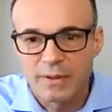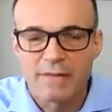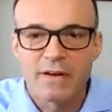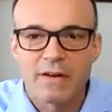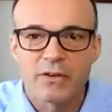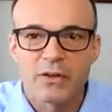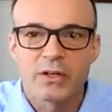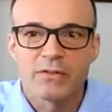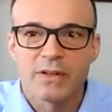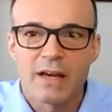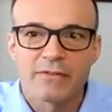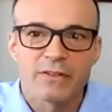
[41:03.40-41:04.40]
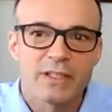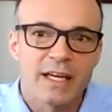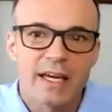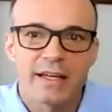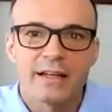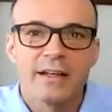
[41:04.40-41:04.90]
but I've never heard of an
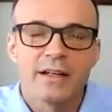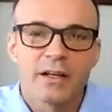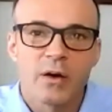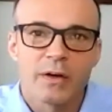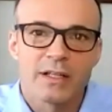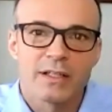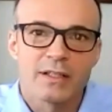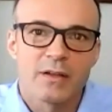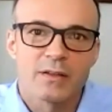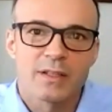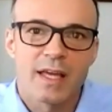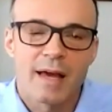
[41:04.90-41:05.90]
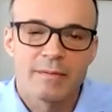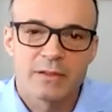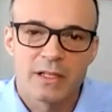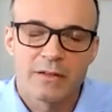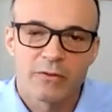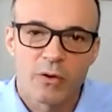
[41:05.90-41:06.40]
FDA going into those labs.
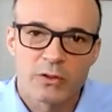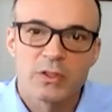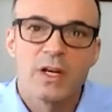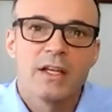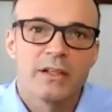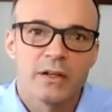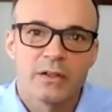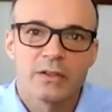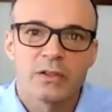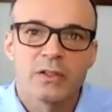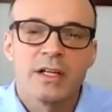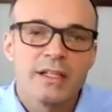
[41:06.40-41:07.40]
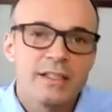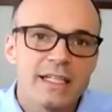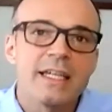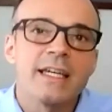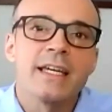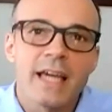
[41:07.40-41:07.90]
And of course, there's
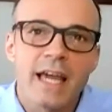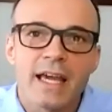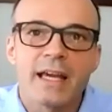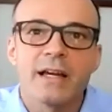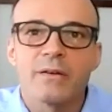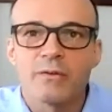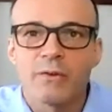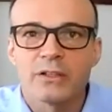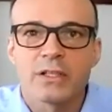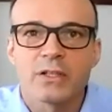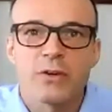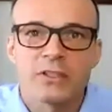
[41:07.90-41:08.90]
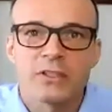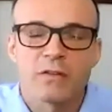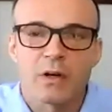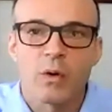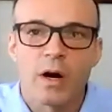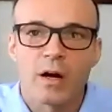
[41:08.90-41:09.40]
DEA registration
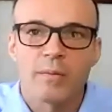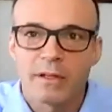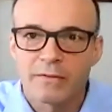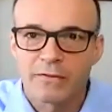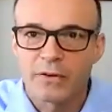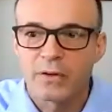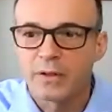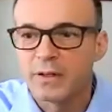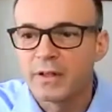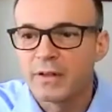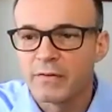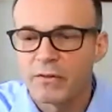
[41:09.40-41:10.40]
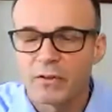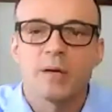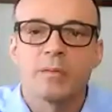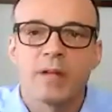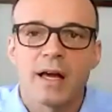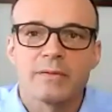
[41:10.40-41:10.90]
requirement for
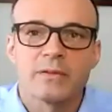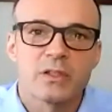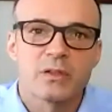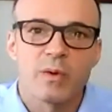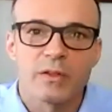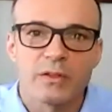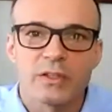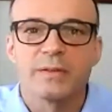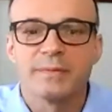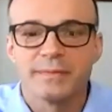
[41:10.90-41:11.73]
some labs as well too.